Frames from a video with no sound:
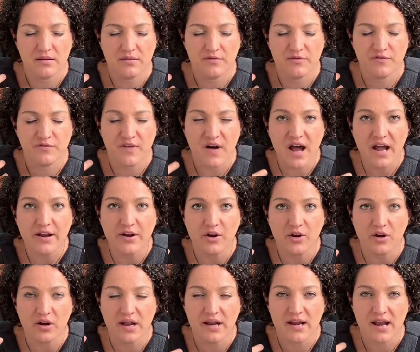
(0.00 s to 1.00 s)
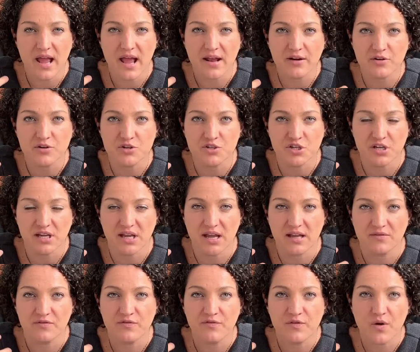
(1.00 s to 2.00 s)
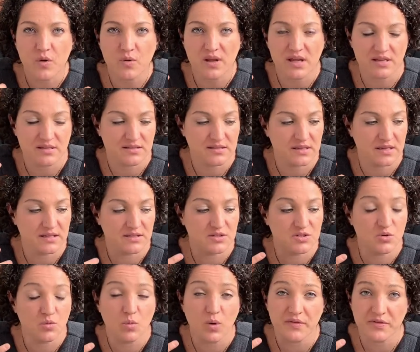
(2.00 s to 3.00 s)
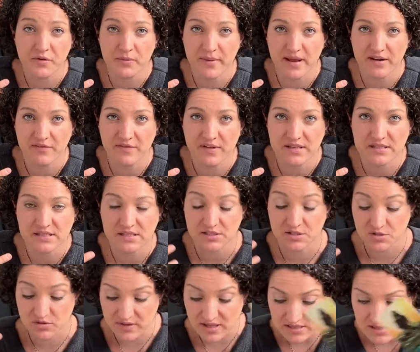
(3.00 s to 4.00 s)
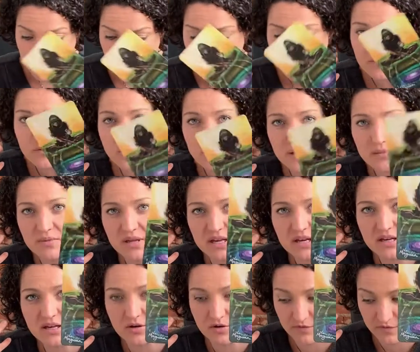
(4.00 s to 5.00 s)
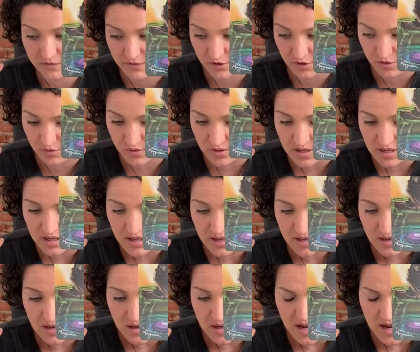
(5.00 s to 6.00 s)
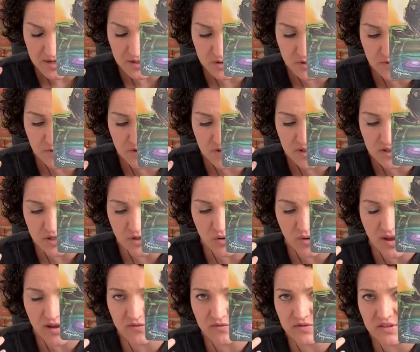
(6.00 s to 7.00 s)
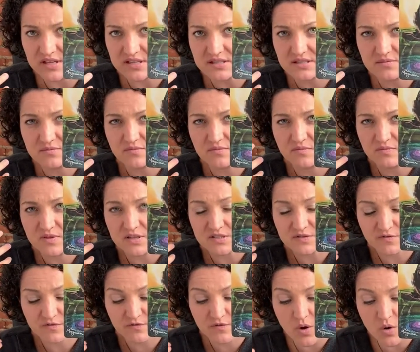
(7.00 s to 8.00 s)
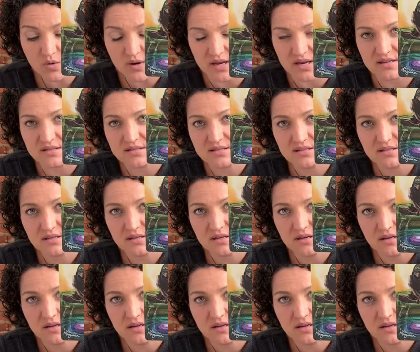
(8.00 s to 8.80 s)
fire and energy and focus into what they're manifesting. So that's kind of what I'm getting here for you. I do feel like you have this focus